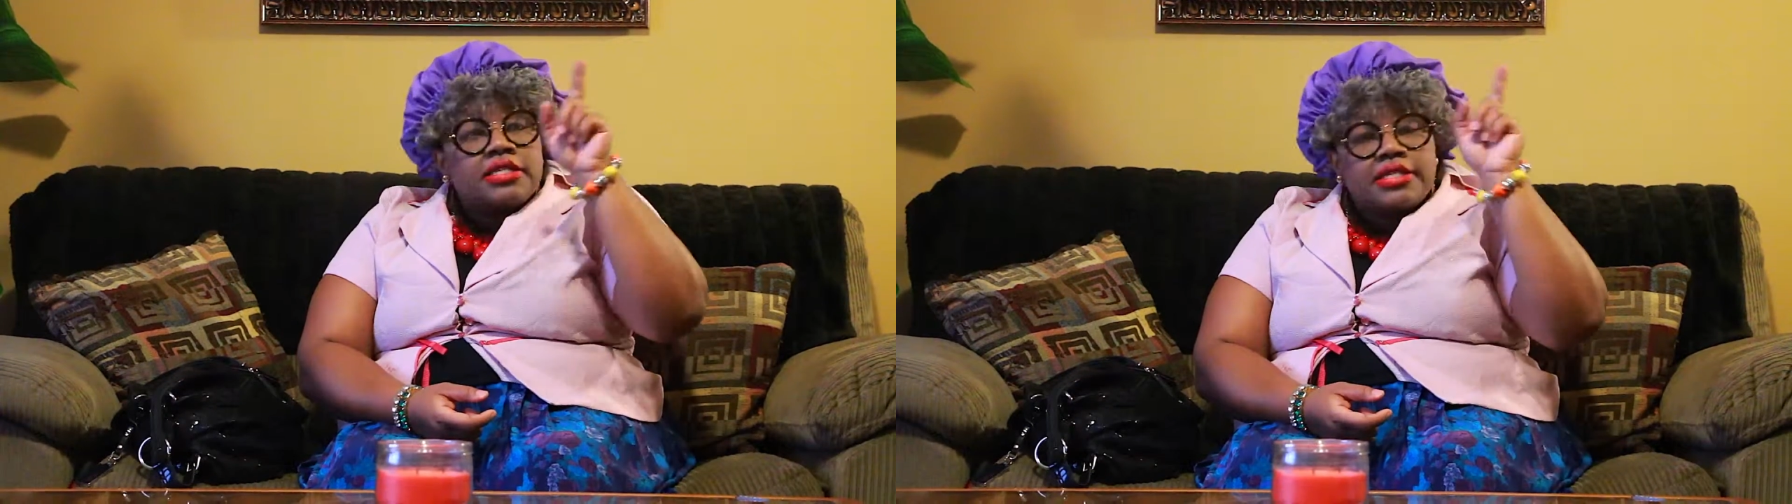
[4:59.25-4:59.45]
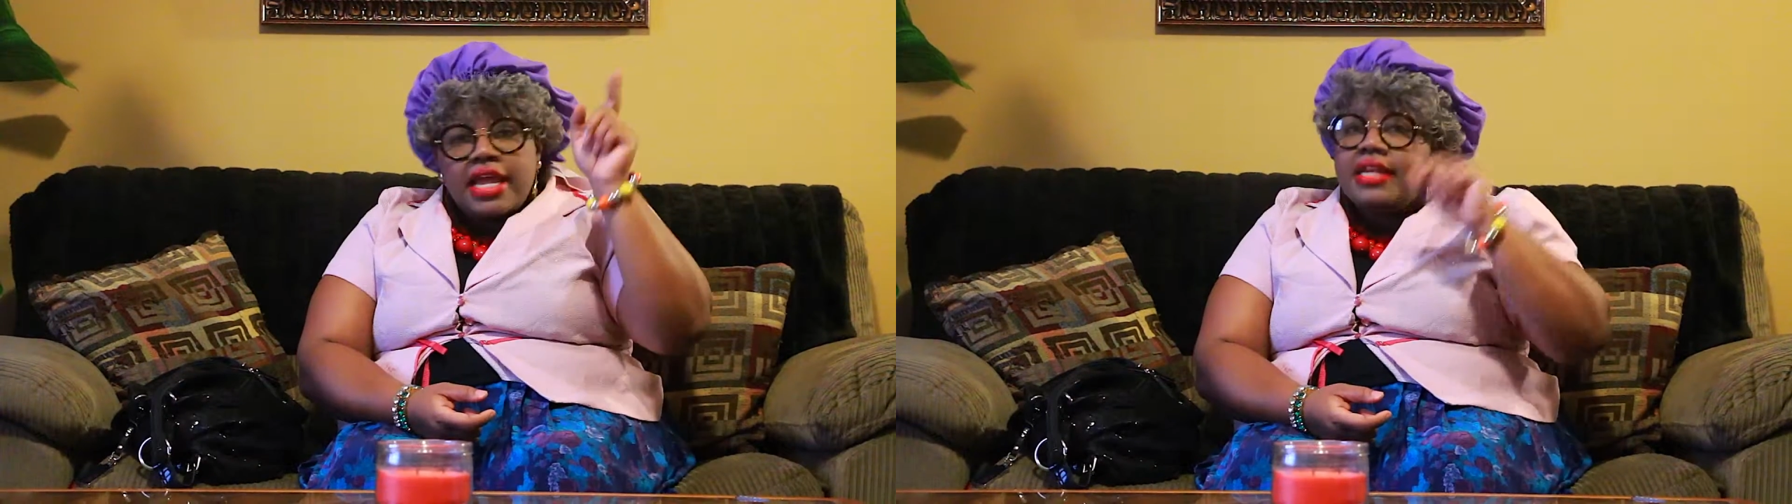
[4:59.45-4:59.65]

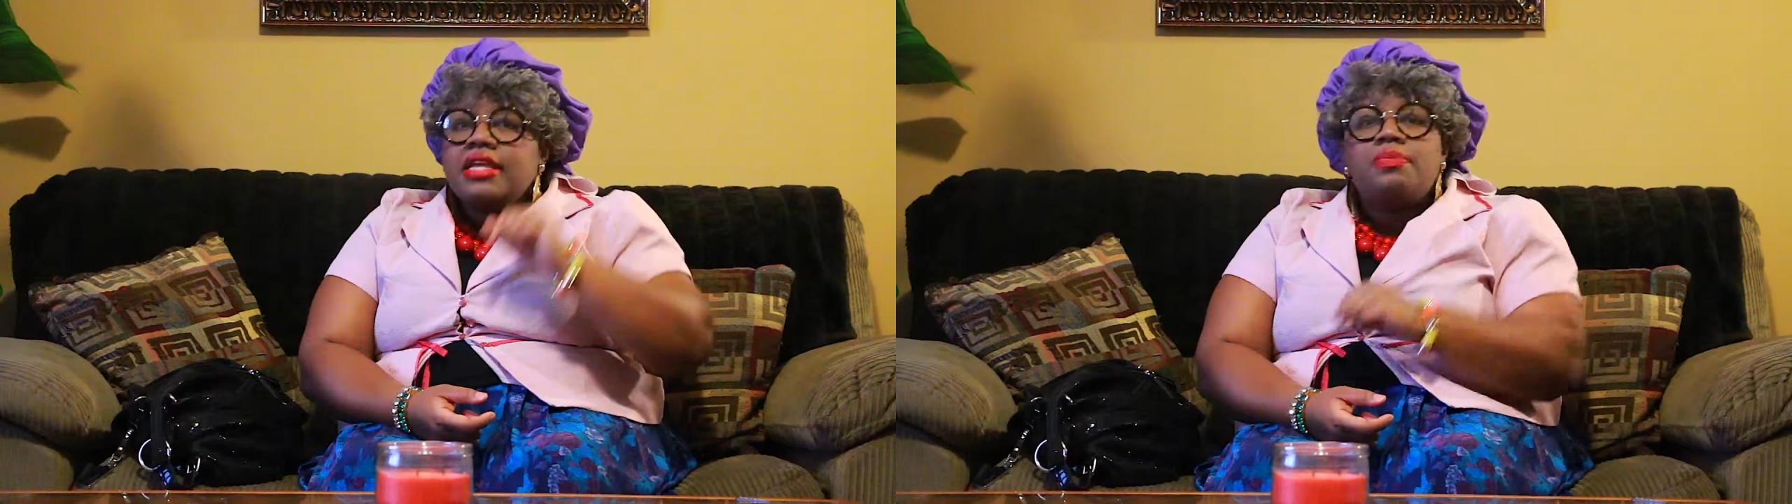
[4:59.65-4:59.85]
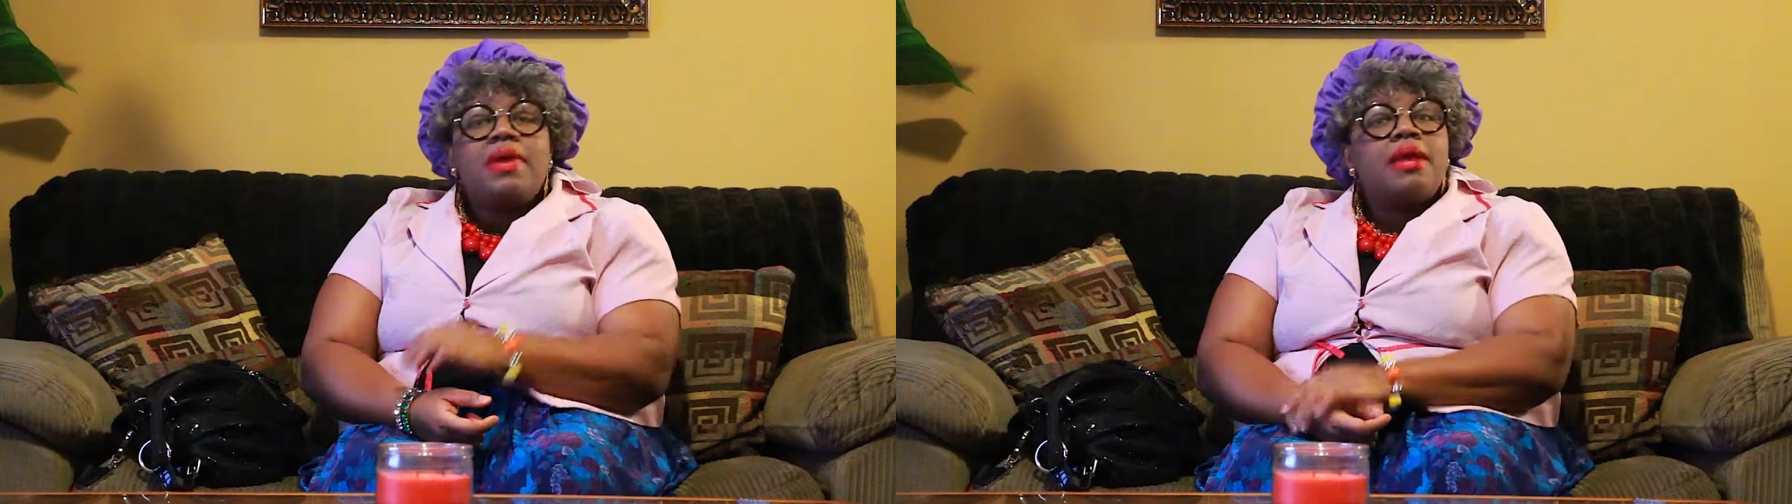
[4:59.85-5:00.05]
they
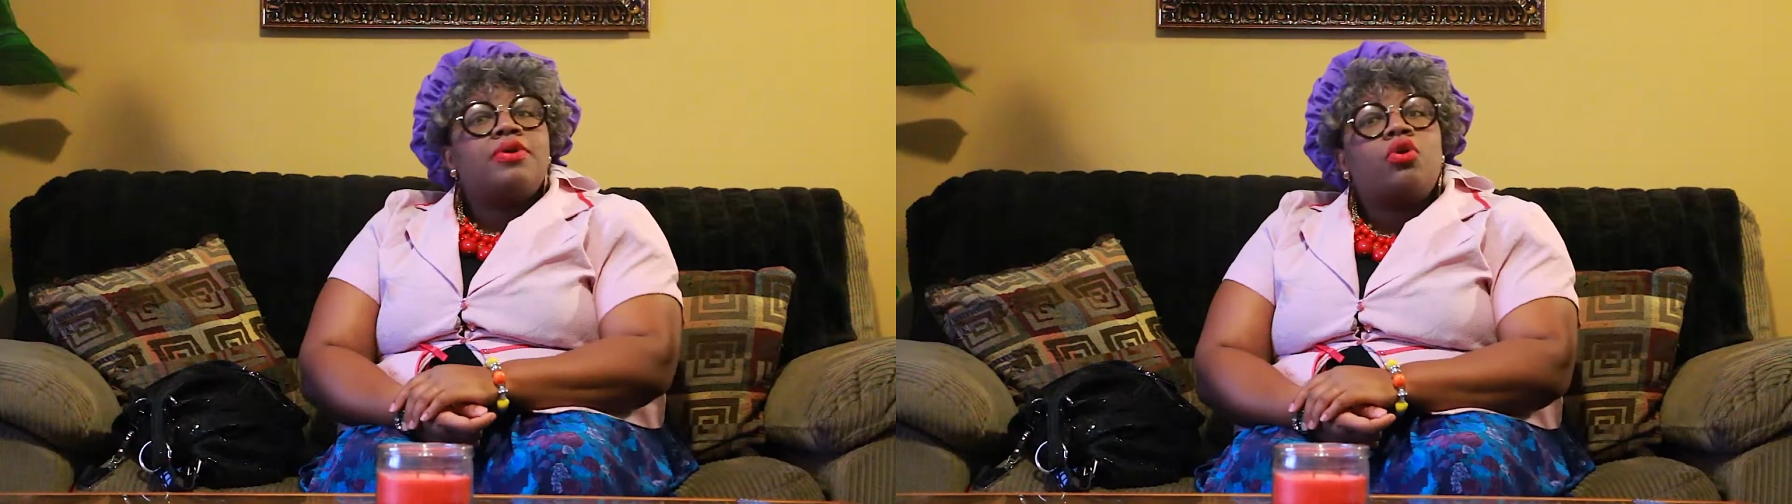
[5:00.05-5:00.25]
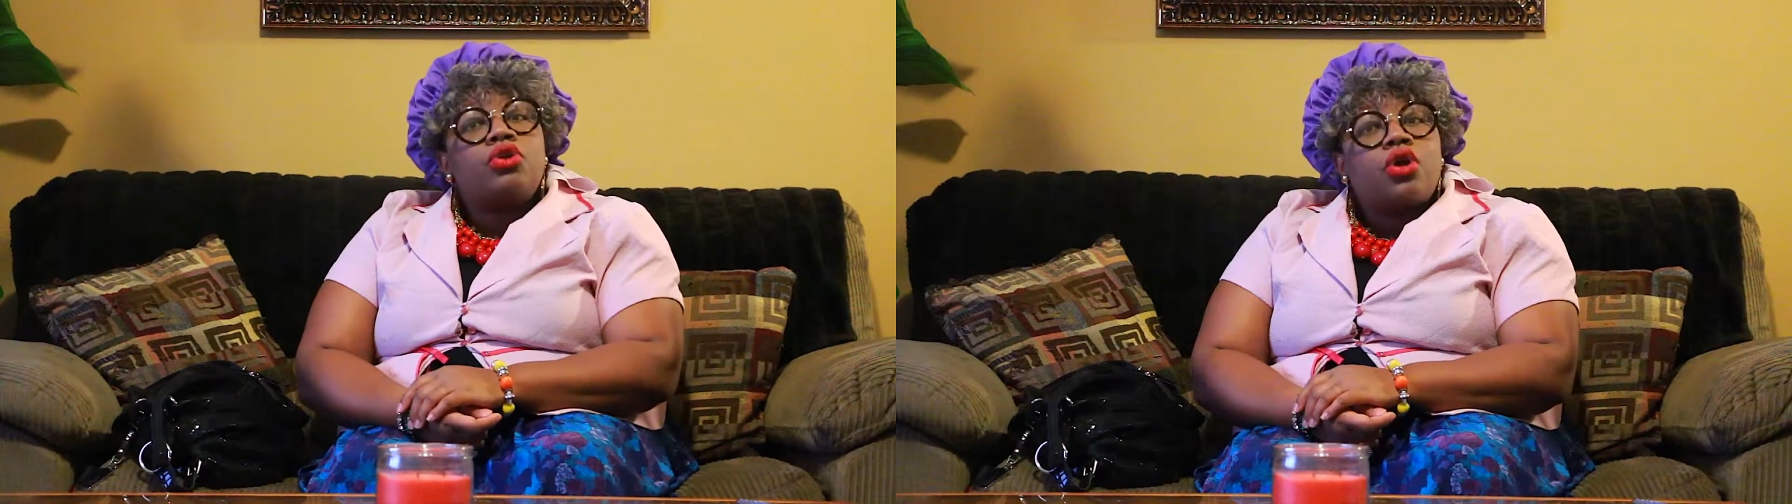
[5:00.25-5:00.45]
need to be able to
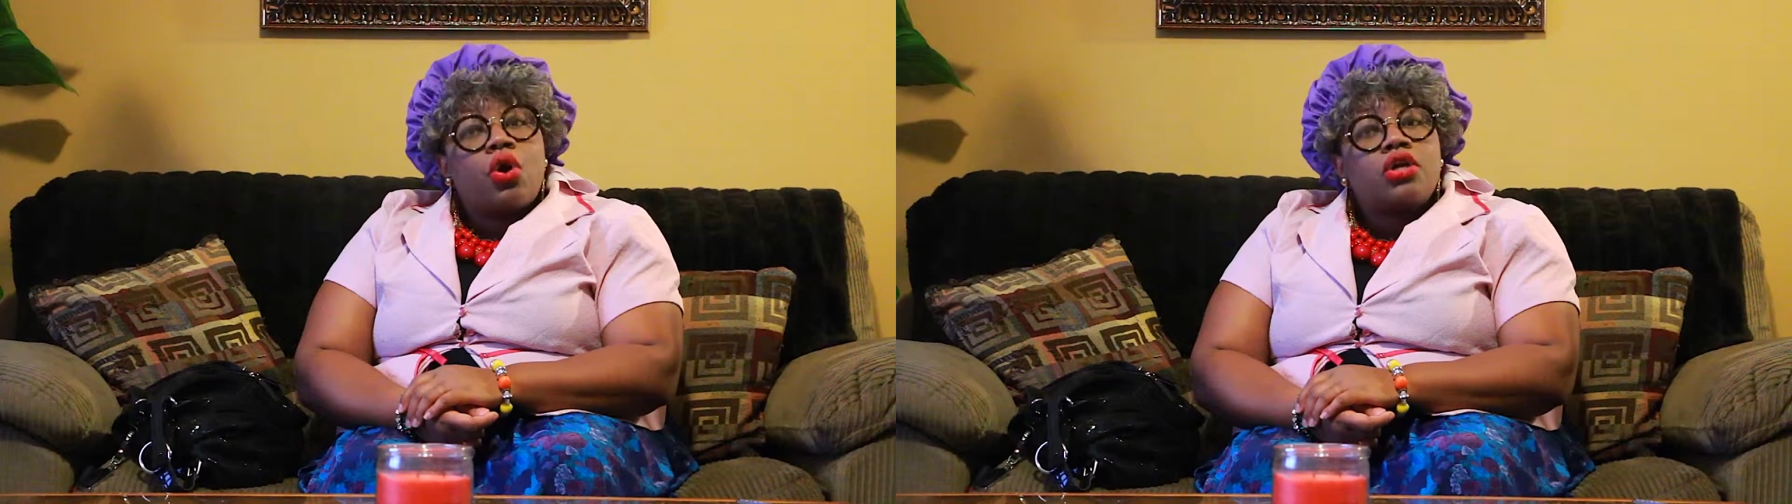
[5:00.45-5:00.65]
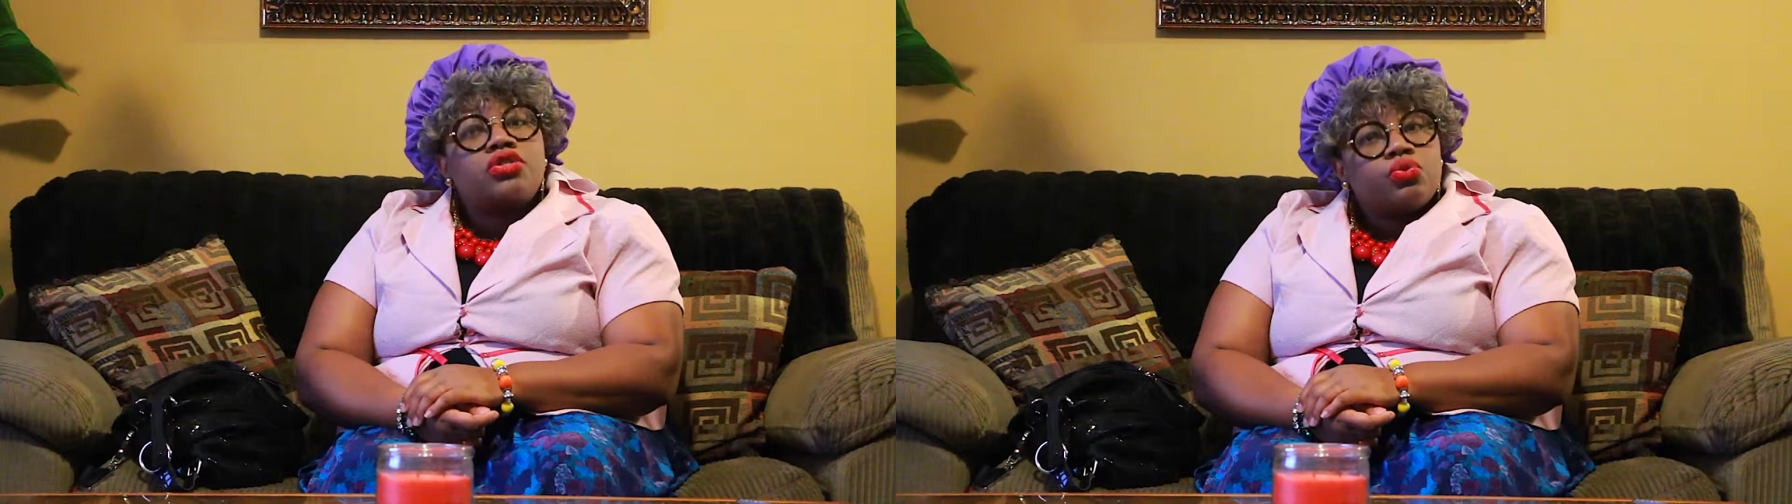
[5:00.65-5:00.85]
go to
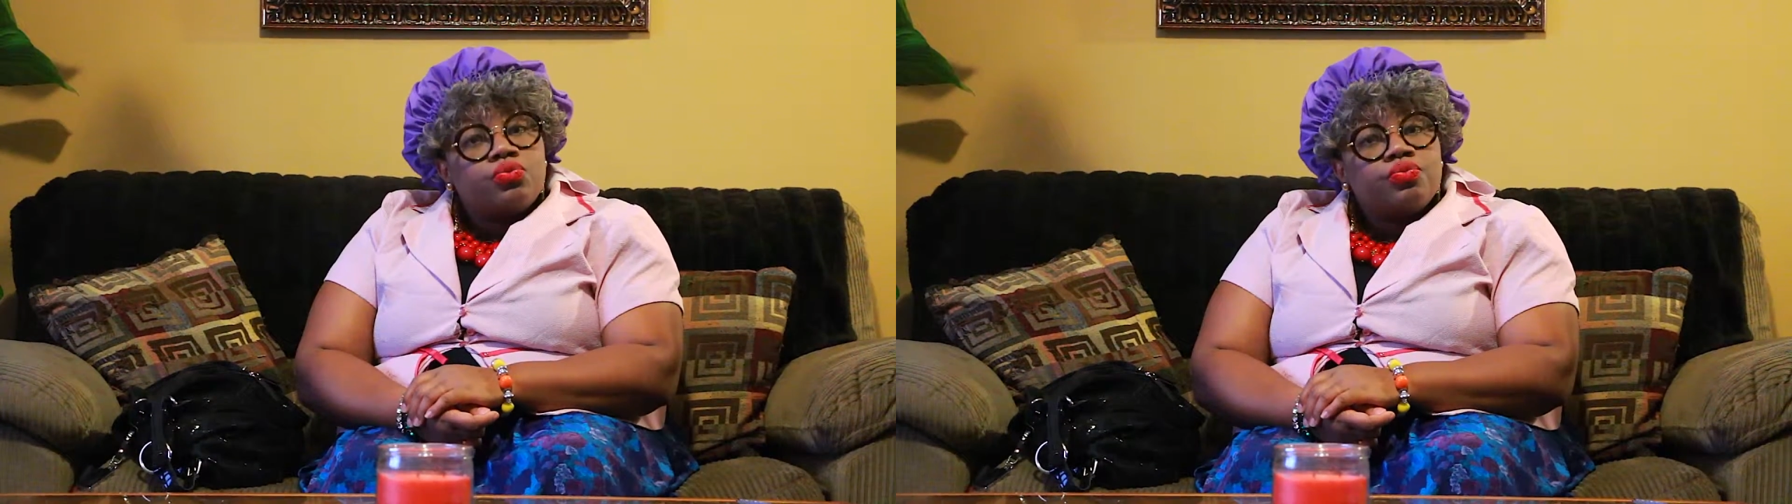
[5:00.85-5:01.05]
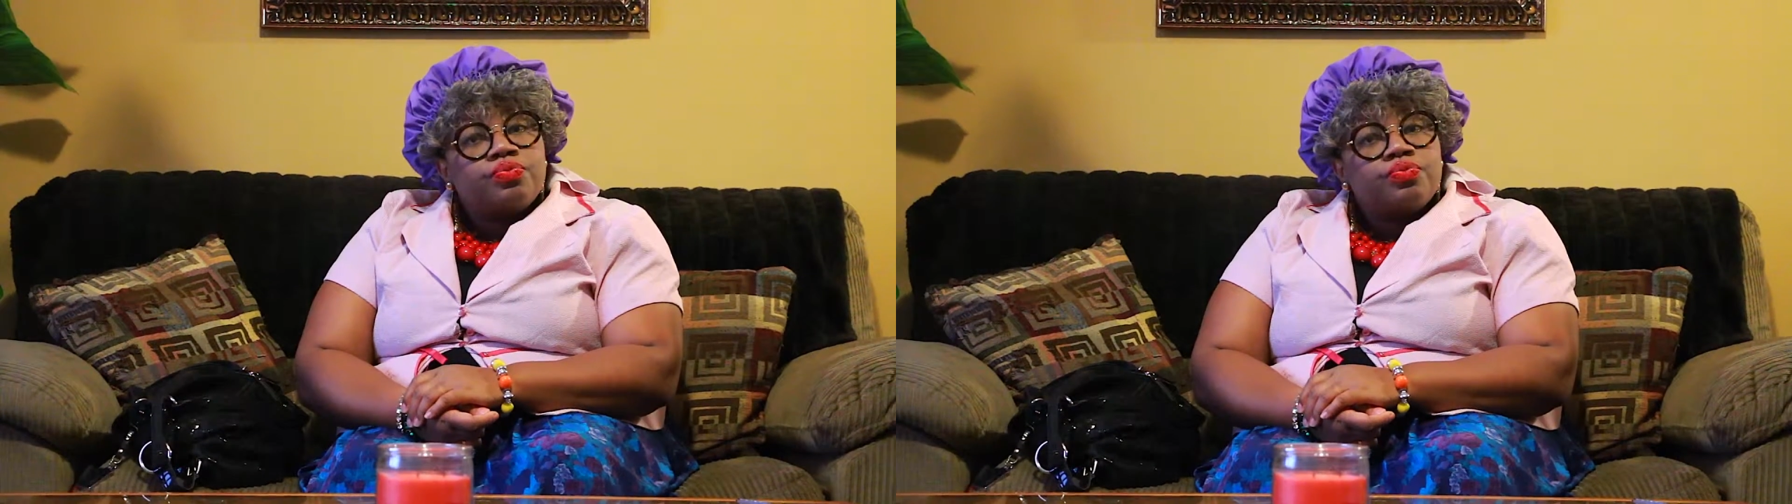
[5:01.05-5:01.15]
God too.